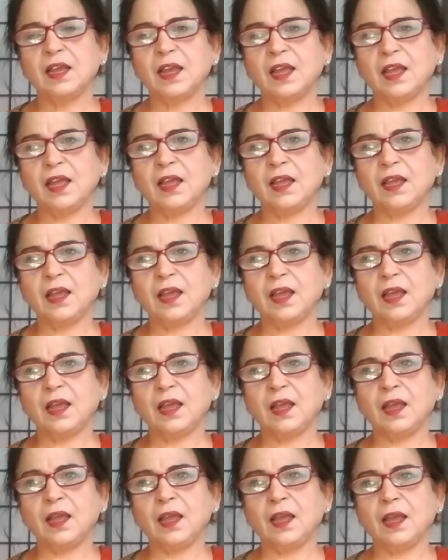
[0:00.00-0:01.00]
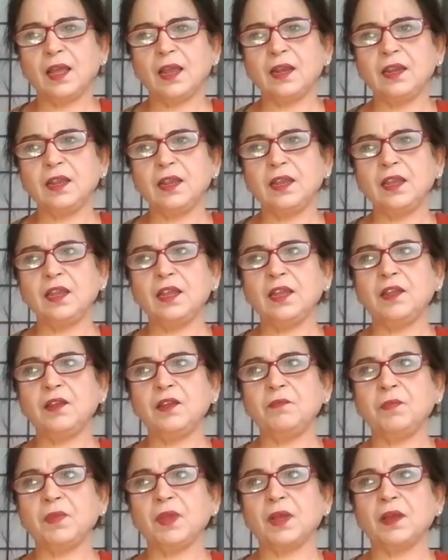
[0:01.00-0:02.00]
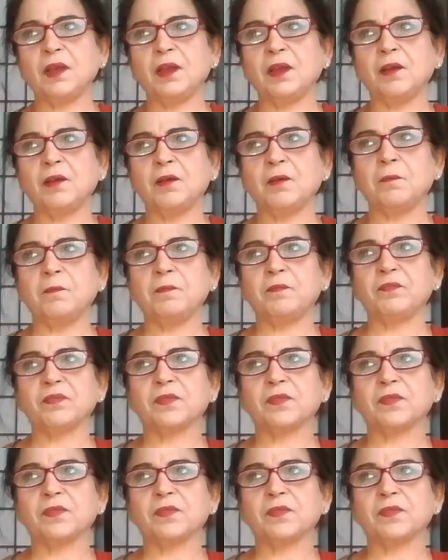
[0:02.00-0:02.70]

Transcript: any, any uh,